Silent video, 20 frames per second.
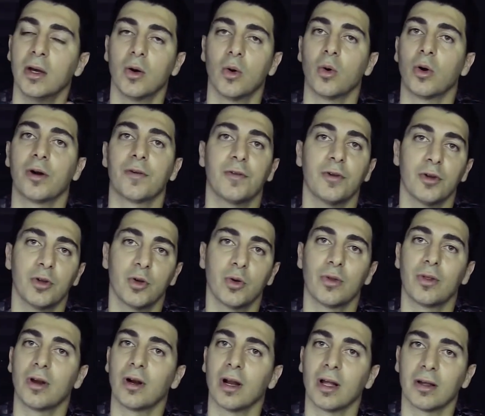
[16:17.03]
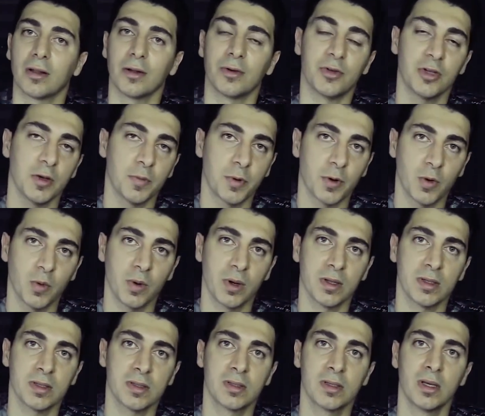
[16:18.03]
or if you do, they're like the cheaper
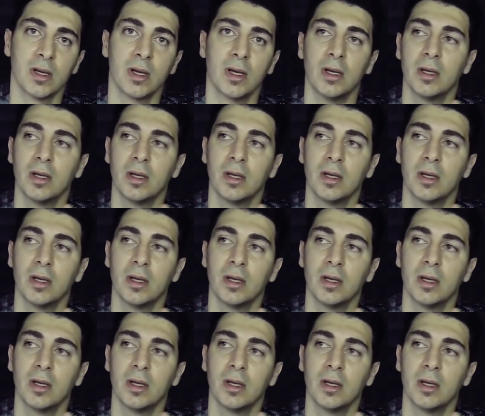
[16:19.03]
ones.